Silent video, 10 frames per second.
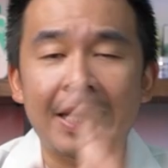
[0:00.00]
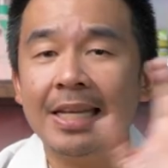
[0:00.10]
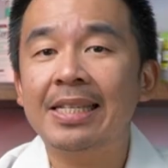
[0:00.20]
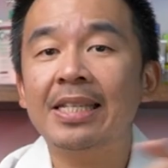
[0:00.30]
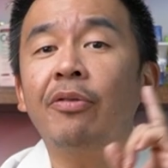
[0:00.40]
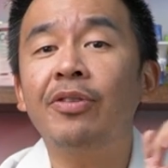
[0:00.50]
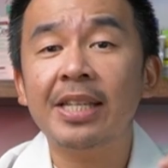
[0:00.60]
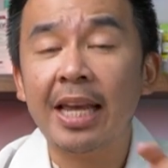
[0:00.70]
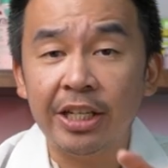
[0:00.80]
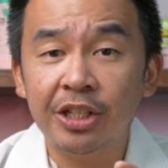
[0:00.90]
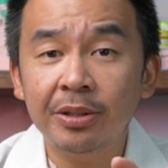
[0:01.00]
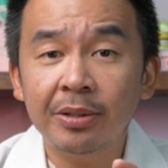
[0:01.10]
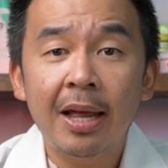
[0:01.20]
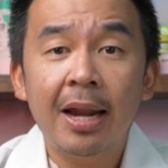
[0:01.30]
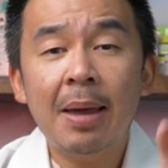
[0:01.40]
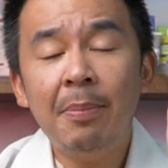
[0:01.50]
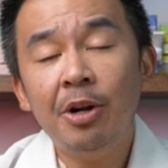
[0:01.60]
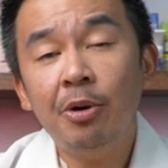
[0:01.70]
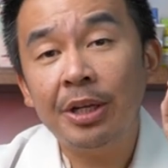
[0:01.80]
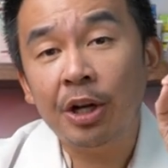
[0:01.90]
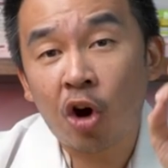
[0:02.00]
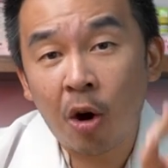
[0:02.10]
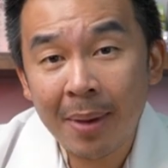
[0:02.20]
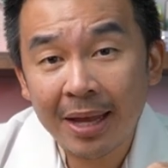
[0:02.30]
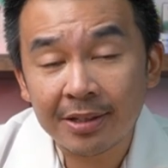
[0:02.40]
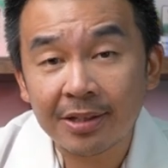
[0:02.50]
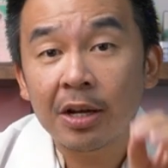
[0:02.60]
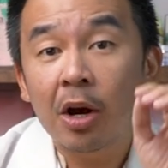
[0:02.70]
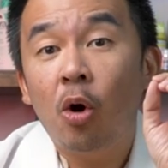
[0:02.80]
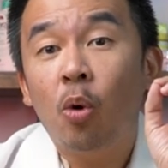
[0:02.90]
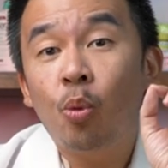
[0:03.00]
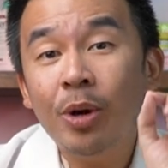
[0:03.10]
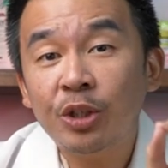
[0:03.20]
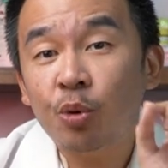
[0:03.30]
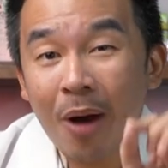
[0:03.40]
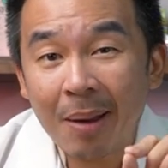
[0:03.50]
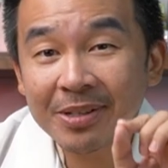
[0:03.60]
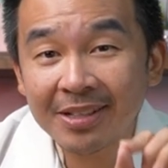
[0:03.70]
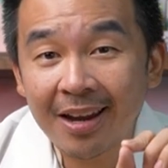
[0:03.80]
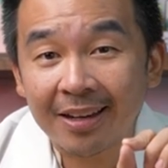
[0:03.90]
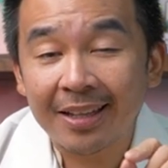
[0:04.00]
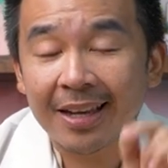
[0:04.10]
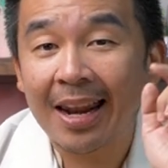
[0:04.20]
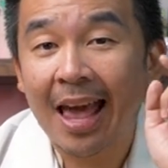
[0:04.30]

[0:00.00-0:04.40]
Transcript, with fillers: in Southeast Asia? Let me know in the comments which website they can